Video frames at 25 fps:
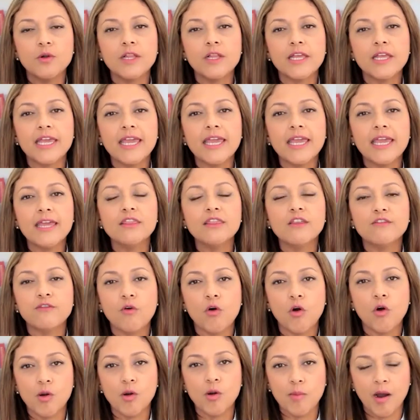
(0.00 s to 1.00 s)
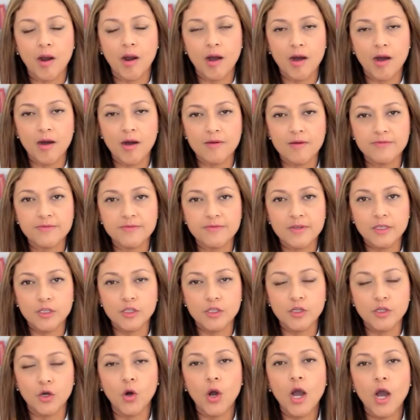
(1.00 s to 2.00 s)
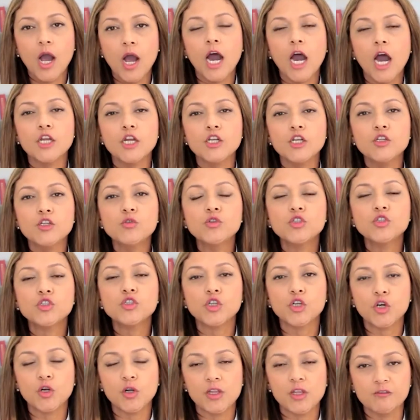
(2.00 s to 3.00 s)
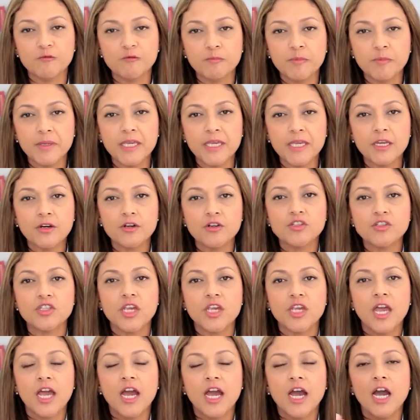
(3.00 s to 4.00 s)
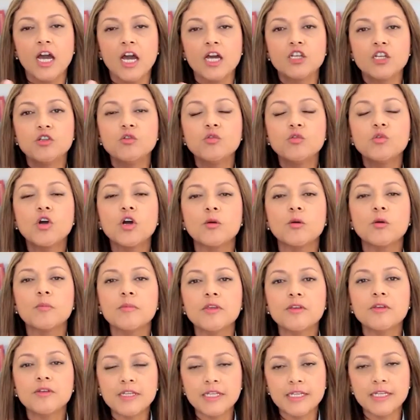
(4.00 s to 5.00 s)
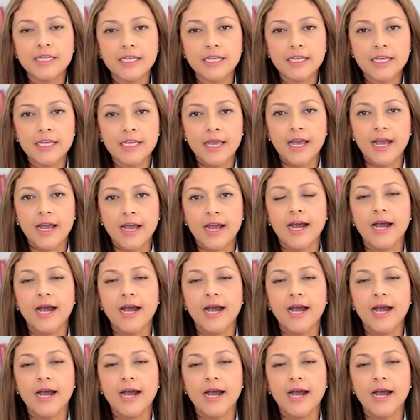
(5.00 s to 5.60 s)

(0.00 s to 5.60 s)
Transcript: in the form of, a new circle of peers, a new community,